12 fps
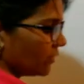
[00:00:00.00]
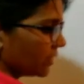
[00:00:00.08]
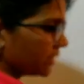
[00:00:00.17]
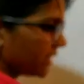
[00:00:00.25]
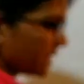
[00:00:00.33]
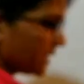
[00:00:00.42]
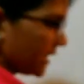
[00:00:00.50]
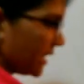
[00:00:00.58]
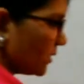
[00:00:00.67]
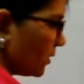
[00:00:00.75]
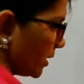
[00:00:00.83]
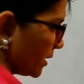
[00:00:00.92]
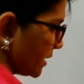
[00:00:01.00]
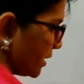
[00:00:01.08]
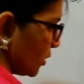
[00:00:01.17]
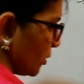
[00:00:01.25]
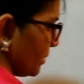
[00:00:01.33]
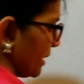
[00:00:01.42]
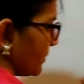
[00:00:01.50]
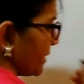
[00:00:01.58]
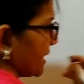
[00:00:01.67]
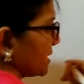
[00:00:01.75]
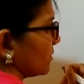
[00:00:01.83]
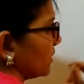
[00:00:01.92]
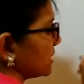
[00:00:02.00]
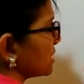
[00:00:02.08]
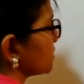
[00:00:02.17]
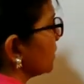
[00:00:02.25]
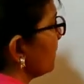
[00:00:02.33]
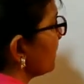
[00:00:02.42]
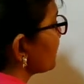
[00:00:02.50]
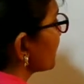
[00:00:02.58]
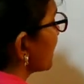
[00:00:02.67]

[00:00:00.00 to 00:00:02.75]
this he got a Nobel Prize also,